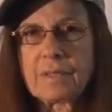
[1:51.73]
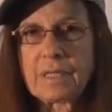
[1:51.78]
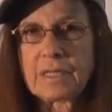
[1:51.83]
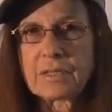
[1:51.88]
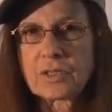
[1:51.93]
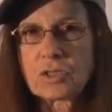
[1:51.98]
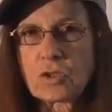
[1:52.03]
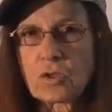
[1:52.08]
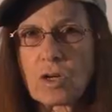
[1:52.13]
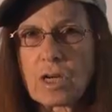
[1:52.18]
the
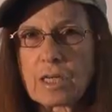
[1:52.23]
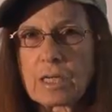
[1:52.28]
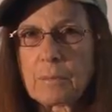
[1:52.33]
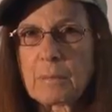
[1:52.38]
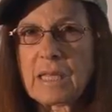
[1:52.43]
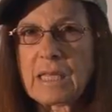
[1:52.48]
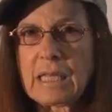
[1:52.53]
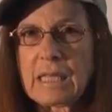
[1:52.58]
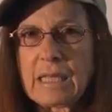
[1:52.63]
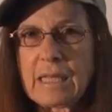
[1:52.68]

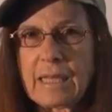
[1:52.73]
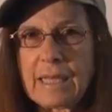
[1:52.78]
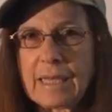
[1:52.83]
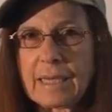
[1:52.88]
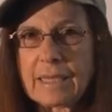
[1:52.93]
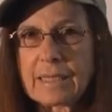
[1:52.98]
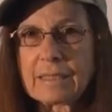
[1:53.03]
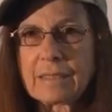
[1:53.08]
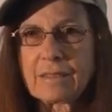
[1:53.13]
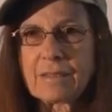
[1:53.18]
astronomy
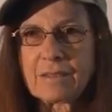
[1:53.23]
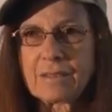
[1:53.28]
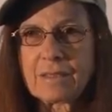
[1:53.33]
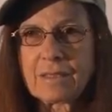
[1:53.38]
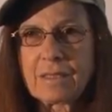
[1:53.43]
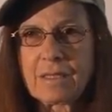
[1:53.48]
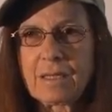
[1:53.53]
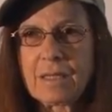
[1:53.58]
and